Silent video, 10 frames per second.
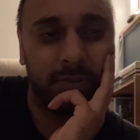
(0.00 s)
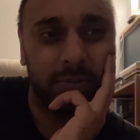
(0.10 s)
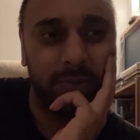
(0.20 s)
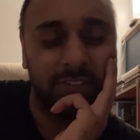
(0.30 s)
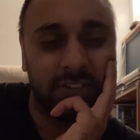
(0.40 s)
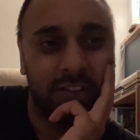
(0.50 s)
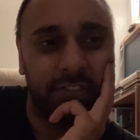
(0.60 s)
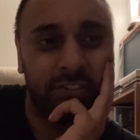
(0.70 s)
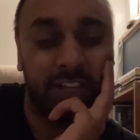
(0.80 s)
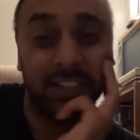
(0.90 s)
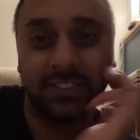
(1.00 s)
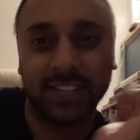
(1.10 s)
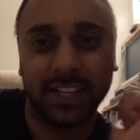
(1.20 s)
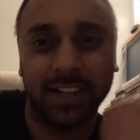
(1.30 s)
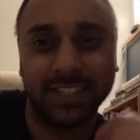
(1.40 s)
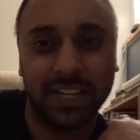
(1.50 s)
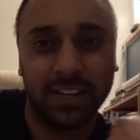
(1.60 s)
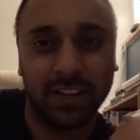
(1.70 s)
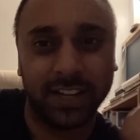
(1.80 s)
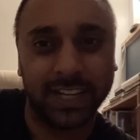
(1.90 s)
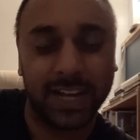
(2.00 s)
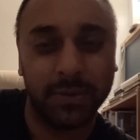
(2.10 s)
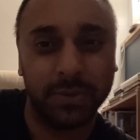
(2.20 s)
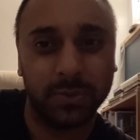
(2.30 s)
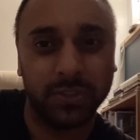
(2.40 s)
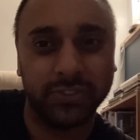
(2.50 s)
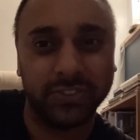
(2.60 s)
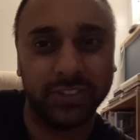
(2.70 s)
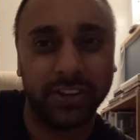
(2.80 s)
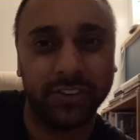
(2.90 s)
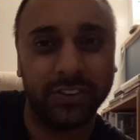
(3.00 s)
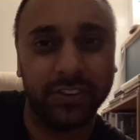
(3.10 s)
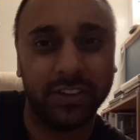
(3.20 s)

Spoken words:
but there's another thing to say that I didn't like how it was done.